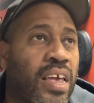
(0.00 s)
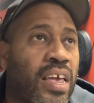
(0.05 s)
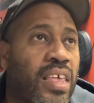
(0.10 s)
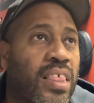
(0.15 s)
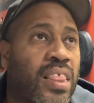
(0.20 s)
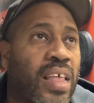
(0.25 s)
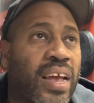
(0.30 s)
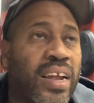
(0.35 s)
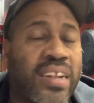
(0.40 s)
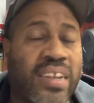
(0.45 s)

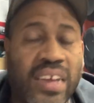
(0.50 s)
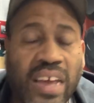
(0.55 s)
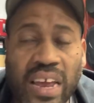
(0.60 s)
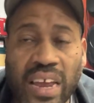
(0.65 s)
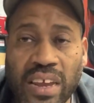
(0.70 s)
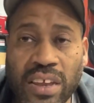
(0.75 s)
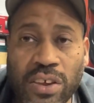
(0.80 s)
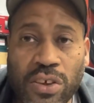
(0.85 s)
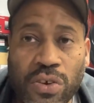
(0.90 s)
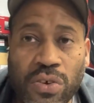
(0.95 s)
They
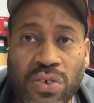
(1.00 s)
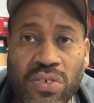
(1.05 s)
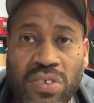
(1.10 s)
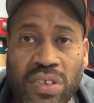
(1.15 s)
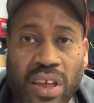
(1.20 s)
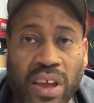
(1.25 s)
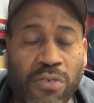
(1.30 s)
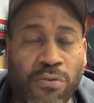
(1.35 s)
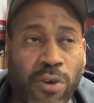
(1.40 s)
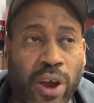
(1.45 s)
didn't use,
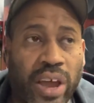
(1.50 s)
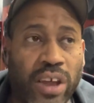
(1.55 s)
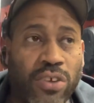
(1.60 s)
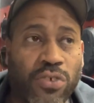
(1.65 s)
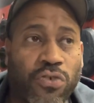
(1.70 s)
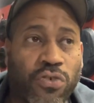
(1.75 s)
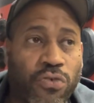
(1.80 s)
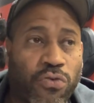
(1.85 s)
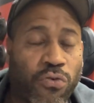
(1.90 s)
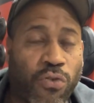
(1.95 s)
they ran
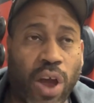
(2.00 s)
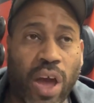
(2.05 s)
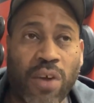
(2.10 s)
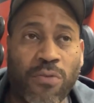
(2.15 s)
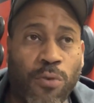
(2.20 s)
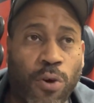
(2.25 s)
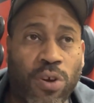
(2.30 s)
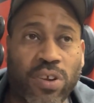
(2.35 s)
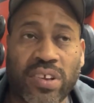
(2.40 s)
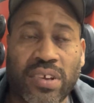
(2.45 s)

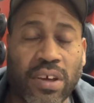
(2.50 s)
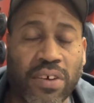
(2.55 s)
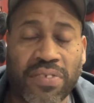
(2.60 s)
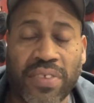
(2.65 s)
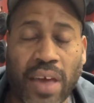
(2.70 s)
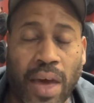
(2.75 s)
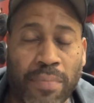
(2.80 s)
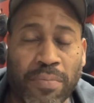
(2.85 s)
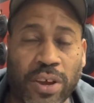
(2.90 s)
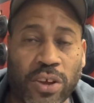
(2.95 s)
drywall
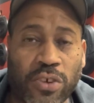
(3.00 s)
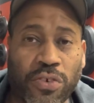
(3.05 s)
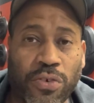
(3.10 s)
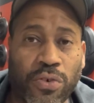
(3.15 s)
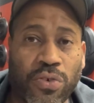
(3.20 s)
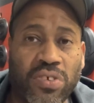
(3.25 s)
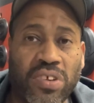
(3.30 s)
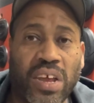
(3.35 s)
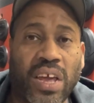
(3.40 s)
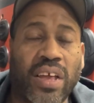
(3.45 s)
self-tapping
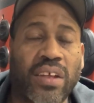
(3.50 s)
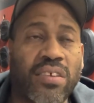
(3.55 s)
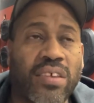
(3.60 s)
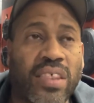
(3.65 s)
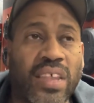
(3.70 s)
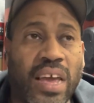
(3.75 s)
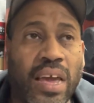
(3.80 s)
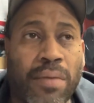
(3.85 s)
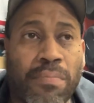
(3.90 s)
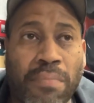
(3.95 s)
screws into
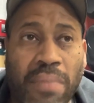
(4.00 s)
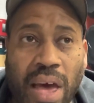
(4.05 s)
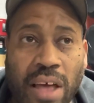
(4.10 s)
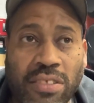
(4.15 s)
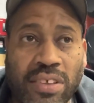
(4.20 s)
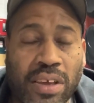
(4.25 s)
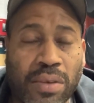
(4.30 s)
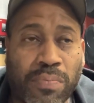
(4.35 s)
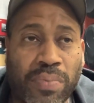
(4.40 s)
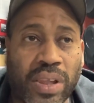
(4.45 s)
the amp
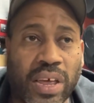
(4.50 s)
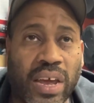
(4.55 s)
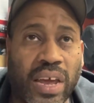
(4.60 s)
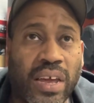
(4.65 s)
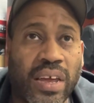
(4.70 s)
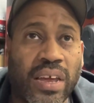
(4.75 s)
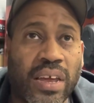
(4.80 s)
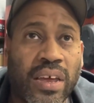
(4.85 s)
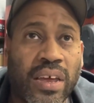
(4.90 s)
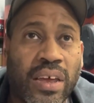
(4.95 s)
mounting plate
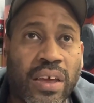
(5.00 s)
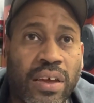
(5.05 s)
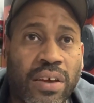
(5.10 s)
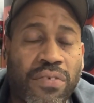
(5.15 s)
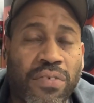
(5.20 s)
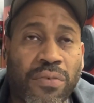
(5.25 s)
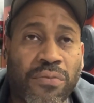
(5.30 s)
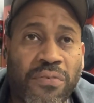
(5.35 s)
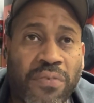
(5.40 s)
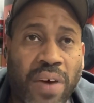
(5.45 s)

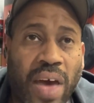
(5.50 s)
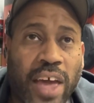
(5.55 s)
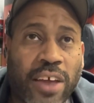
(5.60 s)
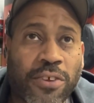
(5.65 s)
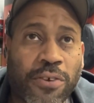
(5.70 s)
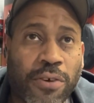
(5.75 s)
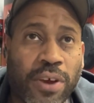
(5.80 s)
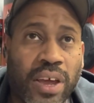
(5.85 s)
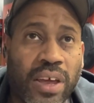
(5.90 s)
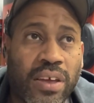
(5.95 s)
from
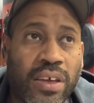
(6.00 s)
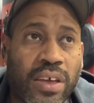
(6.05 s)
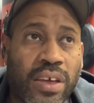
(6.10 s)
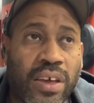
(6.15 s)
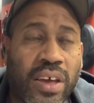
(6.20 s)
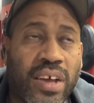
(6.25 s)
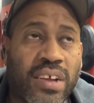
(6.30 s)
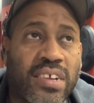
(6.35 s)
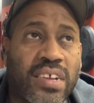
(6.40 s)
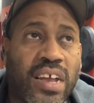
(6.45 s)
factory
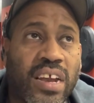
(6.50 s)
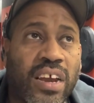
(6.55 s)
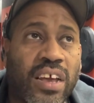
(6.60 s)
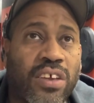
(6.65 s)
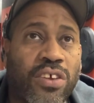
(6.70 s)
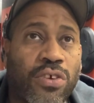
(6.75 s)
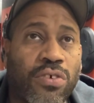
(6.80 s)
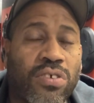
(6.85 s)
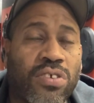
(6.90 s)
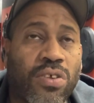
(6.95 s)
because they
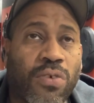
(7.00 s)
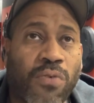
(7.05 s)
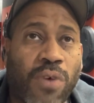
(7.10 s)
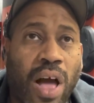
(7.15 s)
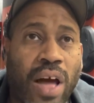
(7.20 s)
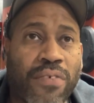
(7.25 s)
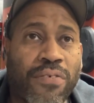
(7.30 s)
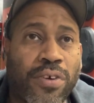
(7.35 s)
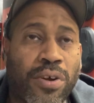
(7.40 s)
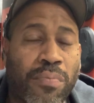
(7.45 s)
didn't use the
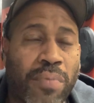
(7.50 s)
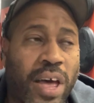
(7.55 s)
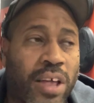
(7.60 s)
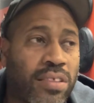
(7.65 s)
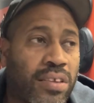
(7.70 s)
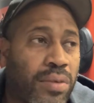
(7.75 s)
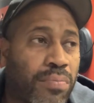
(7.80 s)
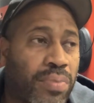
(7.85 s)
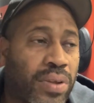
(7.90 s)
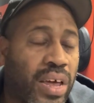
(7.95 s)
Rockford
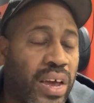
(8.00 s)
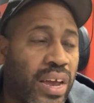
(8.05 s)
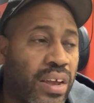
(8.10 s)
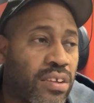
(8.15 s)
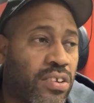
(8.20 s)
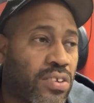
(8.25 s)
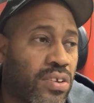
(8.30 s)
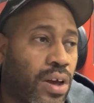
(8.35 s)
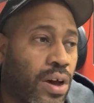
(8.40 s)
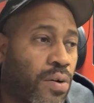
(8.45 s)
mounting plate.
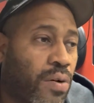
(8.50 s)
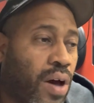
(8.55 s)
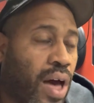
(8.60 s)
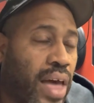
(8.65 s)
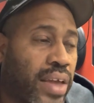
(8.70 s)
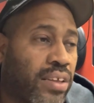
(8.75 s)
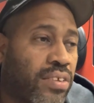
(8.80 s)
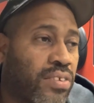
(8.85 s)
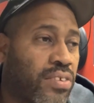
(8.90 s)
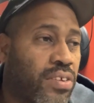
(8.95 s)
So
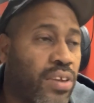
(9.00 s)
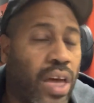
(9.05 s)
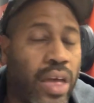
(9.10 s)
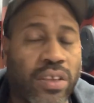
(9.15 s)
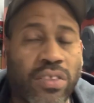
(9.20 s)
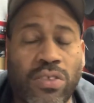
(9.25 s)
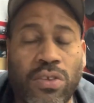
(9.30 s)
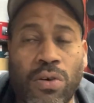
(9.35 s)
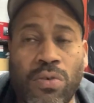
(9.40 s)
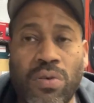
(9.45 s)
I, I
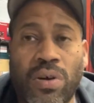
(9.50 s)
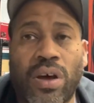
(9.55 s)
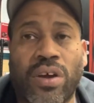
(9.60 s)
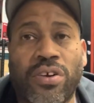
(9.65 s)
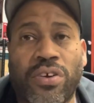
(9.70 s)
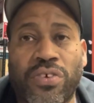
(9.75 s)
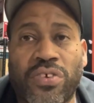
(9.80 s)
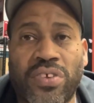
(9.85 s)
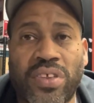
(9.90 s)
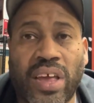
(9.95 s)
don't
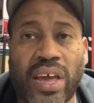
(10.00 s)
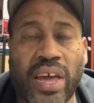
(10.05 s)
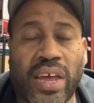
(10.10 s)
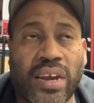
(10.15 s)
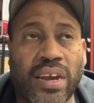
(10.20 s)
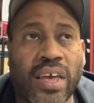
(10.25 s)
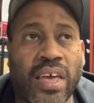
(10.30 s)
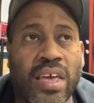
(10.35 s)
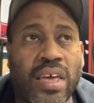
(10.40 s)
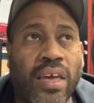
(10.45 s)

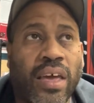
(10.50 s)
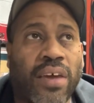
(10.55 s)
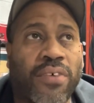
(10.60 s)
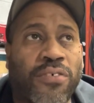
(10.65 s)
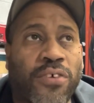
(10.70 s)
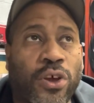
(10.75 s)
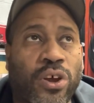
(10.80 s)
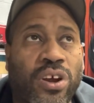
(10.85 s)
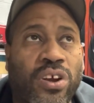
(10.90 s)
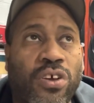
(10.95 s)
understand if
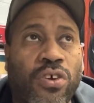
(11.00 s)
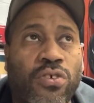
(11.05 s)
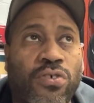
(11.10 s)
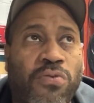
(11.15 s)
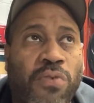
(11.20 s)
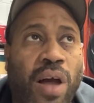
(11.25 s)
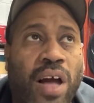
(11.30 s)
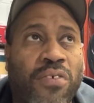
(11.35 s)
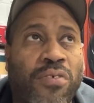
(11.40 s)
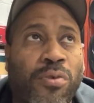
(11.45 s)
you're going to use
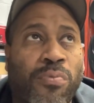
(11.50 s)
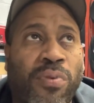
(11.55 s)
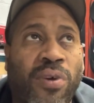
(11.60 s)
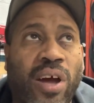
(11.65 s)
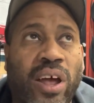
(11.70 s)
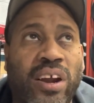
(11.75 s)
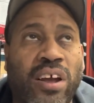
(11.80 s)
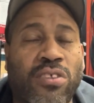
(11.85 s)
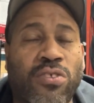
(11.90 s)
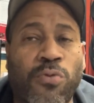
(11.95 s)
Rockford
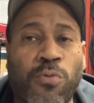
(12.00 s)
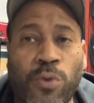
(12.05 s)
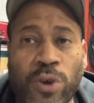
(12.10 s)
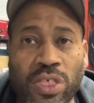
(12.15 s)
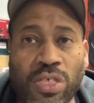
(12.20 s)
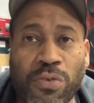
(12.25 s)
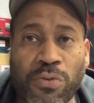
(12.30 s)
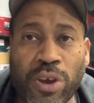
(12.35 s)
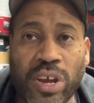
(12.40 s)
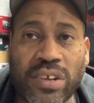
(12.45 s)
product, one
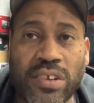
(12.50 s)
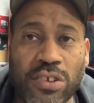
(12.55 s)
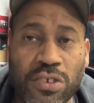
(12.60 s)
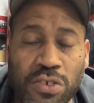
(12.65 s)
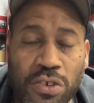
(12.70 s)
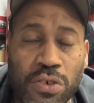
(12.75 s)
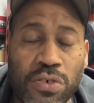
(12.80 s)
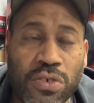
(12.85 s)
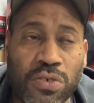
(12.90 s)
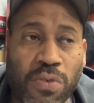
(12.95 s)
of the reasons
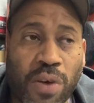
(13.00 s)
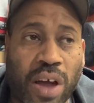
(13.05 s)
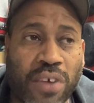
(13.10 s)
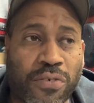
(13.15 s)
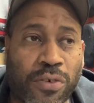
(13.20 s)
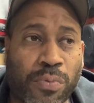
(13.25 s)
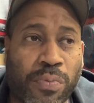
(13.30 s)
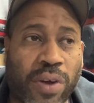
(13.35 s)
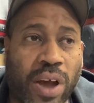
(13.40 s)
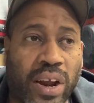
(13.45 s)
you use
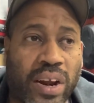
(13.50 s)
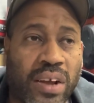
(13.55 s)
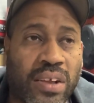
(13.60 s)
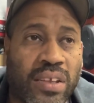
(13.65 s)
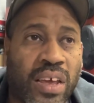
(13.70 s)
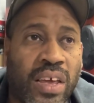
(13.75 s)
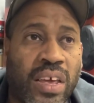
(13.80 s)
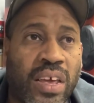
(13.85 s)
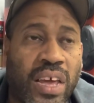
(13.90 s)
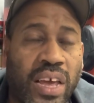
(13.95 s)
Rockford product
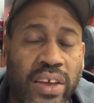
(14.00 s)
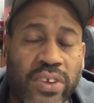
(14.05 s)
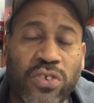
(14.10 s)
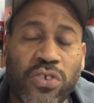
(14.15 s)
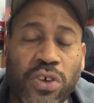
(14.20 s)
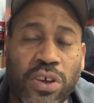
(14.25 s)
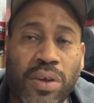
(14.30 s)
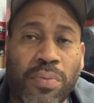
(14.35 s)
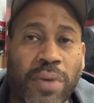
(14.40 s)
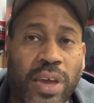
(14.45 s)
is so
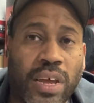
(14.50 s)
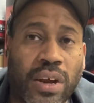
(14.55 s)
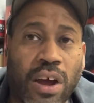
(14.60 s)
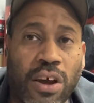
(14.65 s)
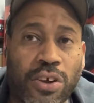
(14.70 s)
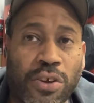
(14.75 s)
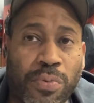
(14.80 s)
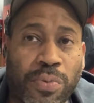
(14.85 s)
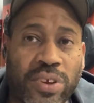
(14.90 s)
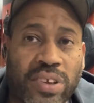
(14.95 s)
you can make it
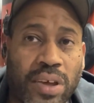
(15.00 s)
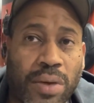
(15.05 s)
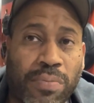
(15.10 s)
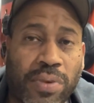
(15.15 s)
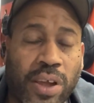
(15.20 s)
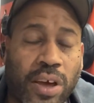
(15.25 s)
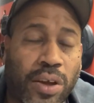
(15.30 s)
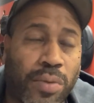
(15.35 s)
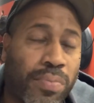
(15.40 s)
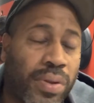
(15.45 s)
100%
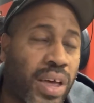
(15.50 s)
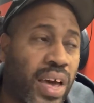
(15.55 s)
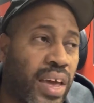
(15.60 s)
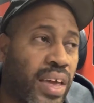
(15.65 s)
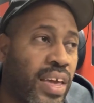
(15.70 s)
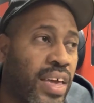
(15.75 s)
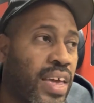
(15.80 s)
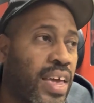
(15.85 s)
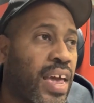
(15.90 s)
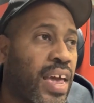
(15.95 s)
plug and play.
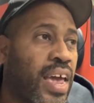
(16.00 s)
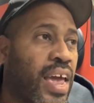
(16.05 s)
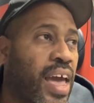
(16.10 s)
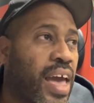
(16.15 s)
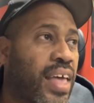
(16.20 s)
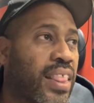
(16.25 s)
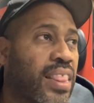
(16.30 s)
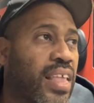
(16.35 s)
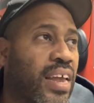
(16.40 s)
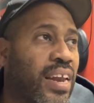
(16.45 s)

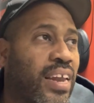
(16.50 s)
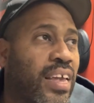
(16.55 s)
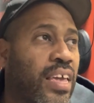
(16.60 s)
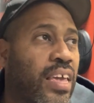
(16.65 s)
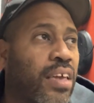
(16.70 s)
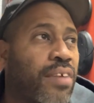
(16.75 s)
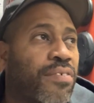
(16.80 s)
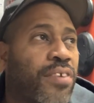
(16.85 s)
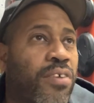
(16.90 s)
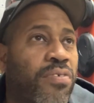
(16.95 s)
And then
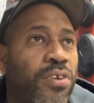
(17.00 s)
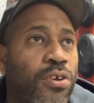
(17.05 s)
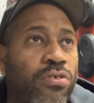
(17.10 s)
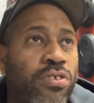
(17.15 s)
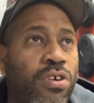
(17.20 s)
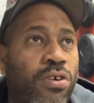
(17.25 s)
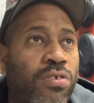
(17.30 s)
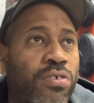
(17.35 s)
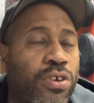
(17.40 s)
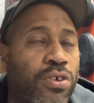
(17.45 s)
even if you
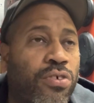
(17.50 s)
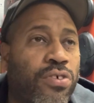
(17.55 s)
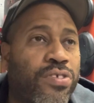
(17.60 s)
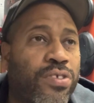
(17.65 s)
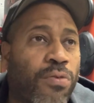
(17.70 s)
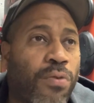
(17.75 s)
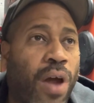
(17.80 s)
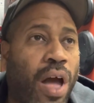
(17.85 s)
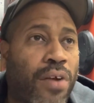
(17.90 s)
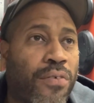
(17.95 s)
don't use the
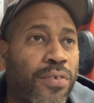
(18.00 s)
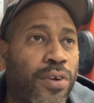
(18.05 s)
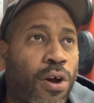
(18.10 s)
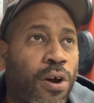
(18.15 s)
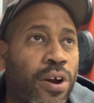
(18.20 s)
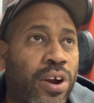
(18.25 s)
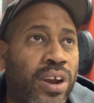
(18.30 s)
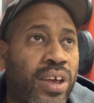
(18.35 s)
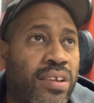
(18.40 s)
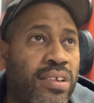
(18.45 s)
Rockford
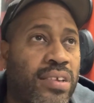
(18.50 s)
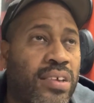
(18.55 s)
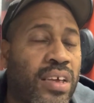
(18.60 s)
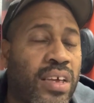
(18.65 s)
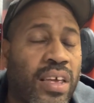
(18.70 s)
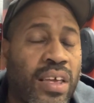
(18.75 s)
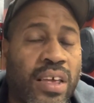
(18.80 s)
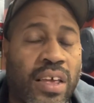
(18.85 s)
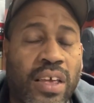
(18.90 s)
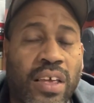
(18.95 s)
harness,
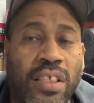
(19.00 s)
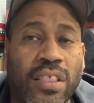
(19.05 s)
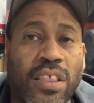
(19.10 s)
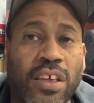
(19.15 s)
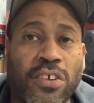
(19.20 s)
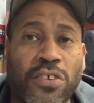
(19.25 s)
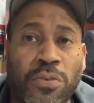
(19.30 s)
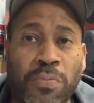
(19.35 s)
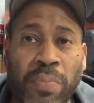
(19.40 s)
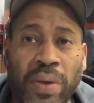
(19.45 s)
the
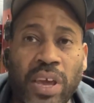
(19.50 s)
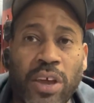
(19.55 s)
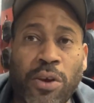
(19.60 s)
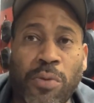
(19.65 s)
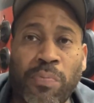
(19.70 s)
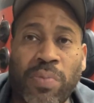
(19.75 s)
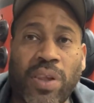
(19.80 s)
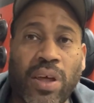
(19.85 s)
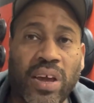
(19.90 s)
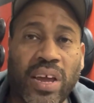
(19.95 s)
speaker
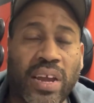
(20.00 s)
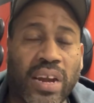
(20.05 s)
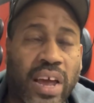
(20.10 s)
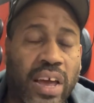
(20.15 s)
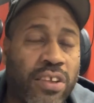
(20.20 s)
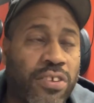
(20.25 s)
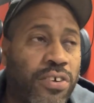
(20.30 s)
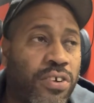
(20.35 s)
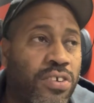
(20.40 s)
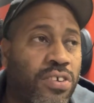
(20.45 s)
plug
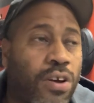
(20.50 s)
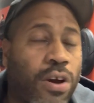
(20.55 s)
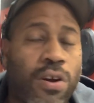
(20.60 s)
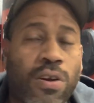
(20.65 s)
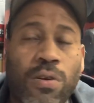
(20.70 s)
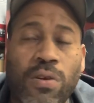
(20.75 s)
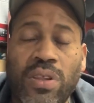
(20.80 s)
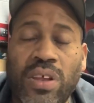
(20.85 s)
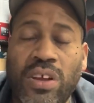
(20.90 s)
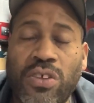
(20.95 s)
connectors are
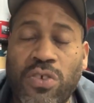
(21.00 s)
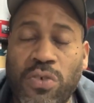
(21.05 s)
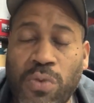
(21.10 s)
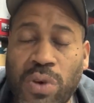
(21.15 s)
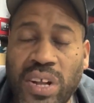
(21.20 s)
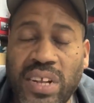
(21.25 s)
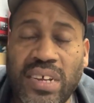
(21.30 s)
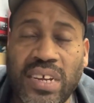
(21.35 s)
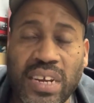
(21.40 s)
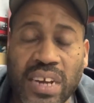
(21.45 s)
only
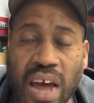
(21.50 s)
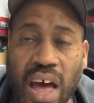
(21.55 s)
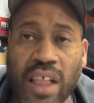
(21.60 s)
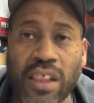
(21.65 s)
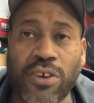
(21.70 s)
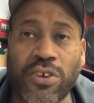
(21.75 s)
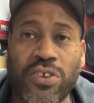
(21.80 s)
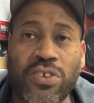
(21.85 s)
$20.